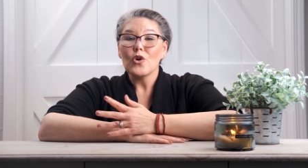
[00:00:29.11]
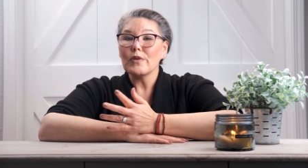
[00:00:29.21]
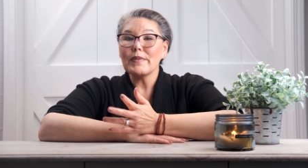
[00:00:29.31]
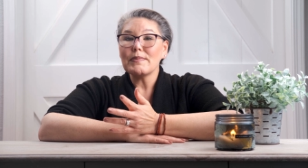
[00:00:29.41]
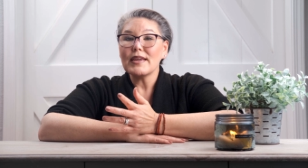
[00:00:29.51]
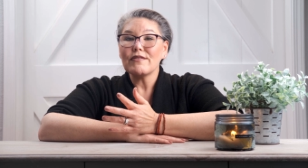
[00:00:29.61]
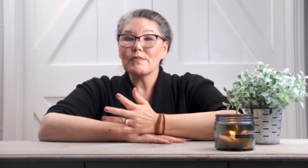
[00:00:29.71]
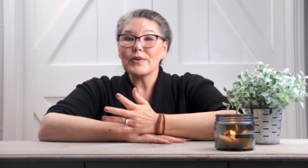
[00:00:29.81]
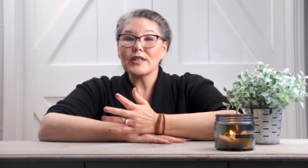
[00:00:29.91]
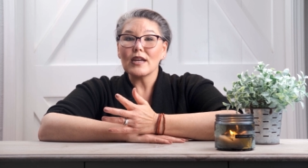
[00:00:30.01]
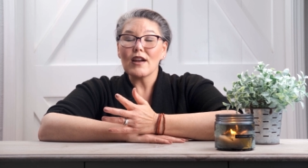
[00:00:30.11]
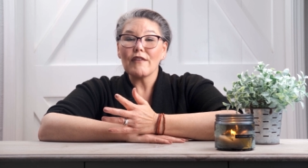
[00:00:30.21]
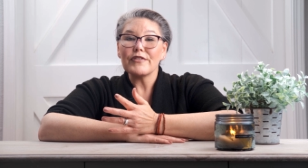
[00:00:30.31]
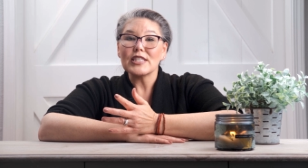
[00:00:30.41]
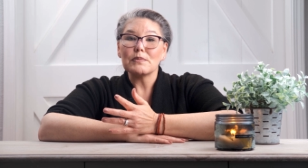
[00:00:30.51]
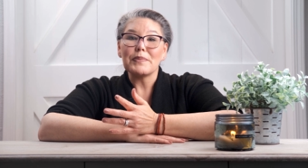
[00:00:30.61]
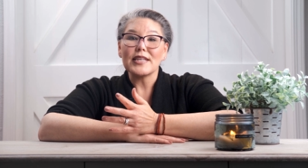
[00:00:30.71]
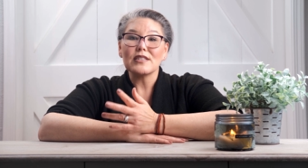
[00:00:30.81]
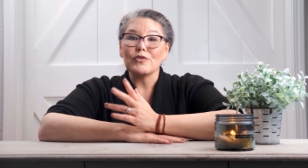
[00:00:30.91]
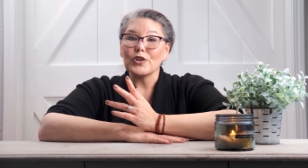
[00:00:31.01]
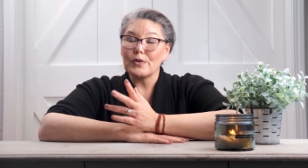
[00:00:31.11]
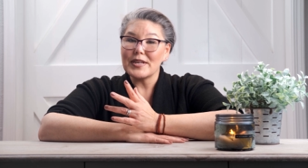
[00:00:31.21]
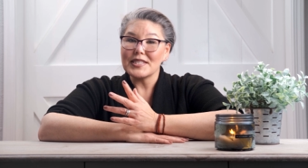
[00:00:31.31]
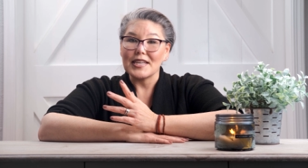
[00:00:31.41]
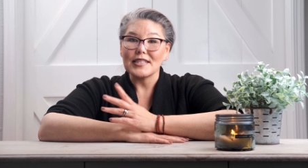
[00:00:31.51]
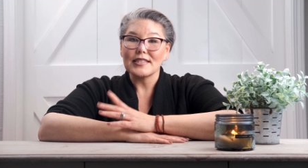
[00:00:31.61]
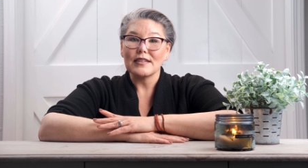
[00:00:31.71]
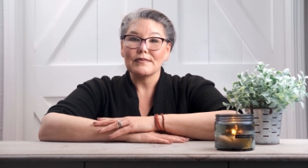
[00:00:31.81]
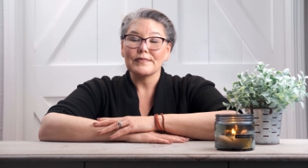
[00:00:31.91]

or maybe even build an office space for your business.